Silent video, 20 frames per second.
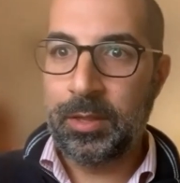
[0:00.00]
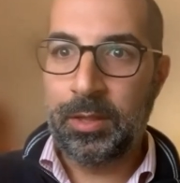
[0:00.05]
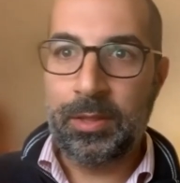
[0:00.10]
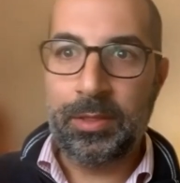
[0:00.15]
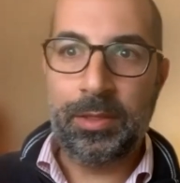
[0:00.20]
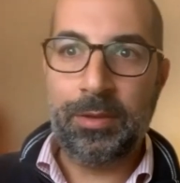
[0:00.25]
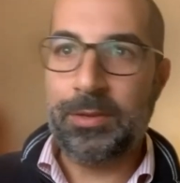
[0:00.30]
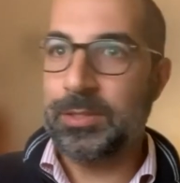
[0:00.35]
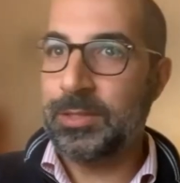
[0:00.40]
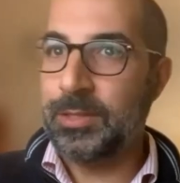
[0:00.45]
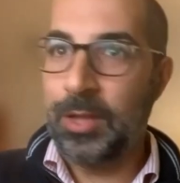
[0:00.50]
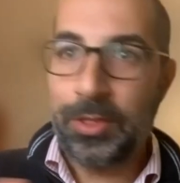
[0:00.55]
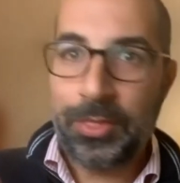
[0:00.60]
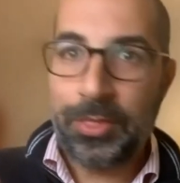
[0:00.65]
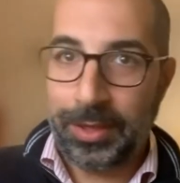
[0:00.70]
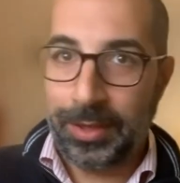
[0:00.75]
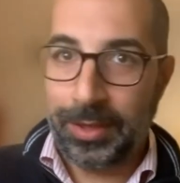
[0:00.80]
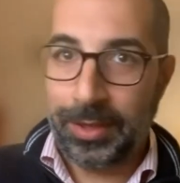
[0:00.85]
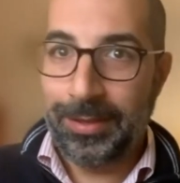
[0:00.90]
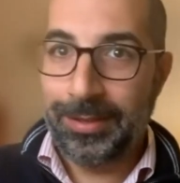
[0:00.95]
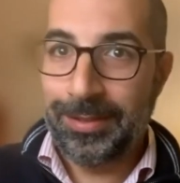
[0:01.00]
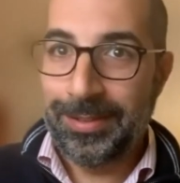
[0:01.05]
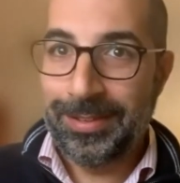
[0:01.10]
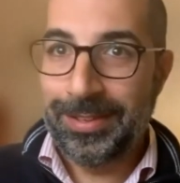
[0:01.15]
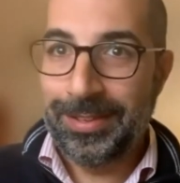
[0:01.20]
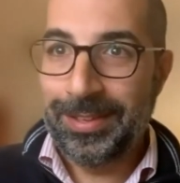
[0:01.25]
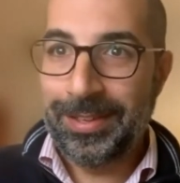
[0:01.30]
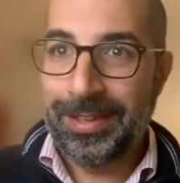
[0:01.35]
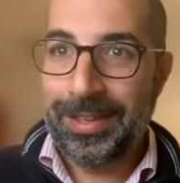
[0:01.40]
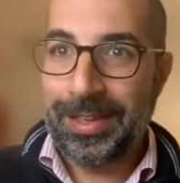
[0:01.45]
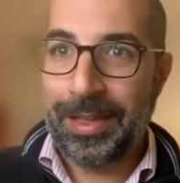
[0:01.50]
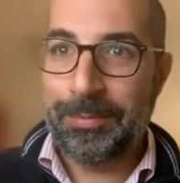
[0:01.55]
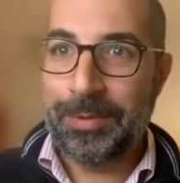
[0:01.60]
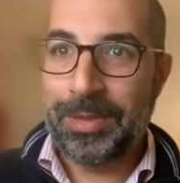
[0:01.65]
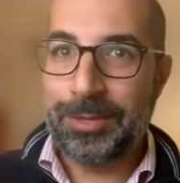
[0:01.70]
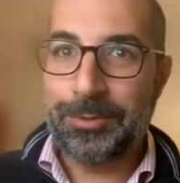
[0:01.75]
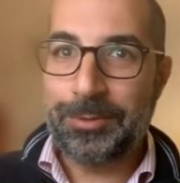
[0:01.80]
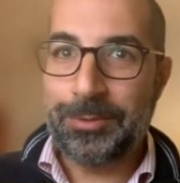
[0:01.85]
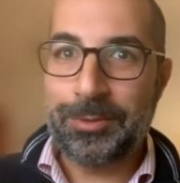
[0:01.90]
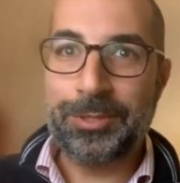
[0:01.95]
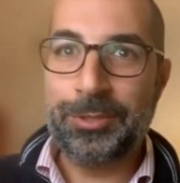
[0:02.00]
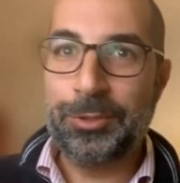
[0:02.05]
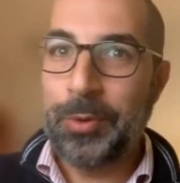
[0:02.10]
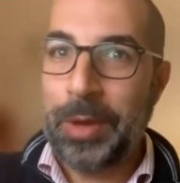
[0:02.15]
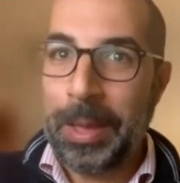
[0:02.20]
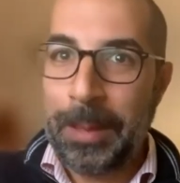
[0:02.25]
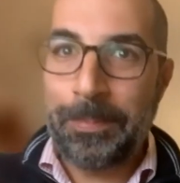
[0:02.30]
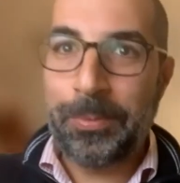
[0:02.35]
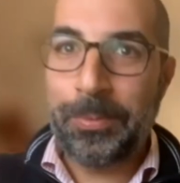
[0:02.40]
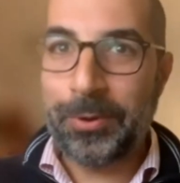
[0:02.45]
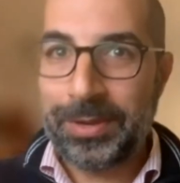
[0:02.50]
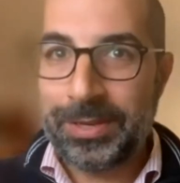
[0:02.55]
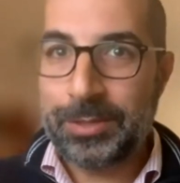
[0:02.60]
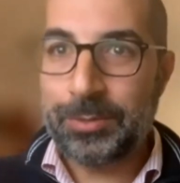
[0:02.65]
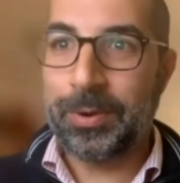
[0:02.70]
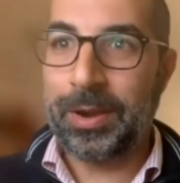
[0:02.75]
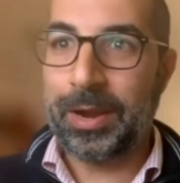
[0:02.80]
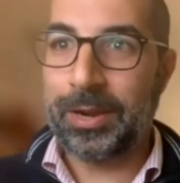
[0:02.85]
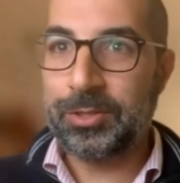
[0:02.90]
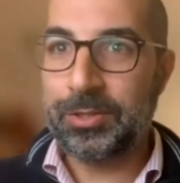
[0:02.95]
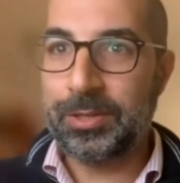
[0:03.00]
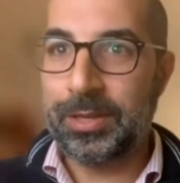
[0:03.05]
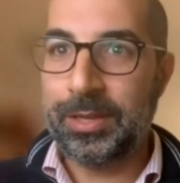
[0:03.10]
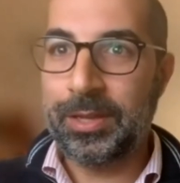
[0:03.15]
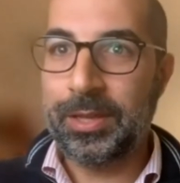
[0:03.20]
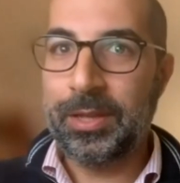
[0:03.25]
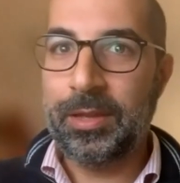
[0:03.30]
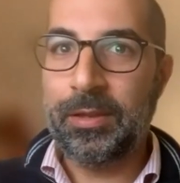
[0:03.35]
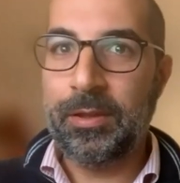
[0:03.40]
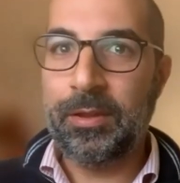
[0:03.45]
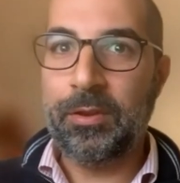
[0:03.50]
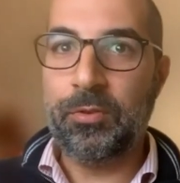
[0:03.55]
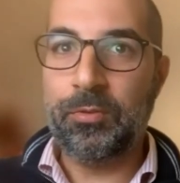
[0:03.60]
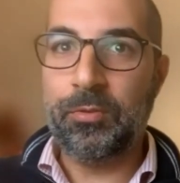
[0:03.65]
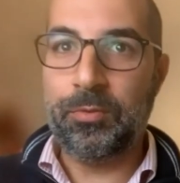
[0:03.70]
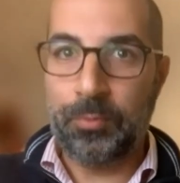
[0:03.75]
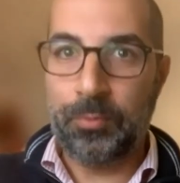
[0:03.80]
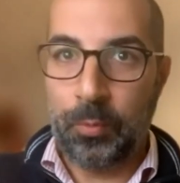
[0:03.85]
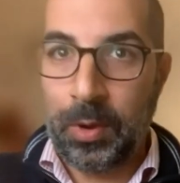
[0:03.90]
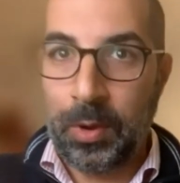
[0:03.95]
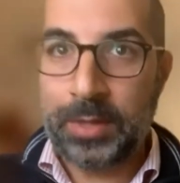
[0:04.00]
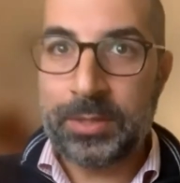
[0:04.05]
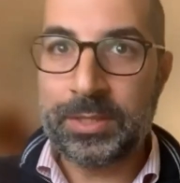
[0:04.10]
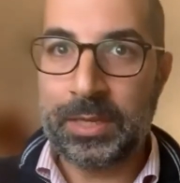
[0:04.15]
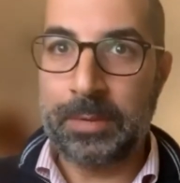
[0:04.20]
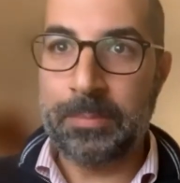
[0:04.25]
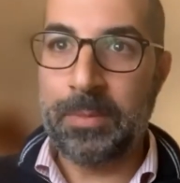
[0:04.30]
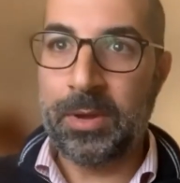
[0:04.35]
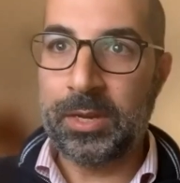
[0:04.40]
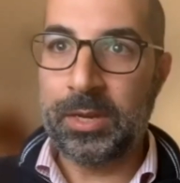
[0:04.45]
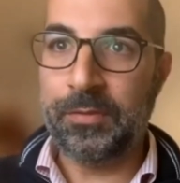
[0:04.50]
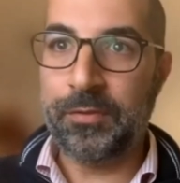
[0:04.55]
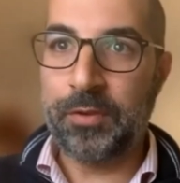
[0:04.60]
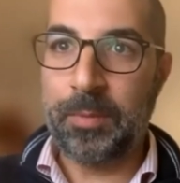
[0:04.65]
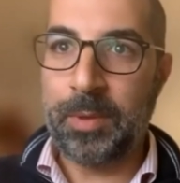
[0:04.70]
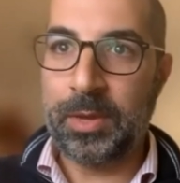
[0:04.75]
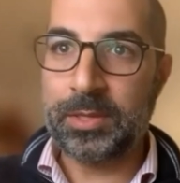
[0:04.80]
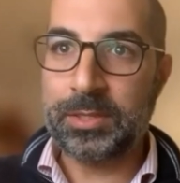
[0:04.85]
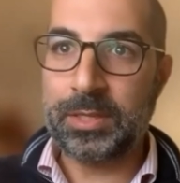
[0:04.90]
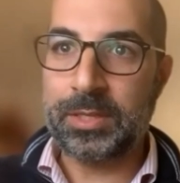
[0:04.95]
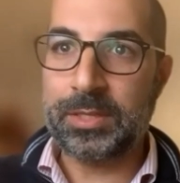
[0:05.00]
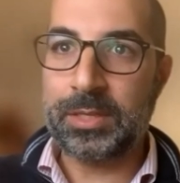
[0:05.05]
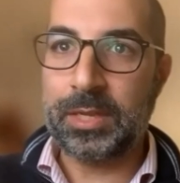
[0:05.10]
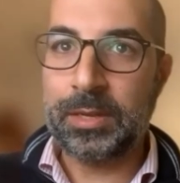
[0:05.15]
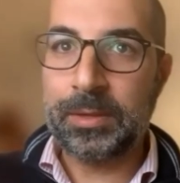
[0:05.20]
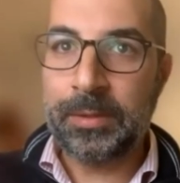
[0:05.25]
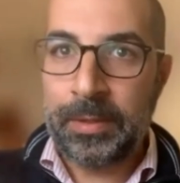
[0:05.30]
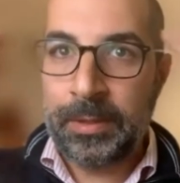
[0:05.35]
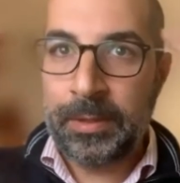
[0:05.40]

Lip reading: There was nothing. I mean, it was two employees who were actually wanting money from us. They said,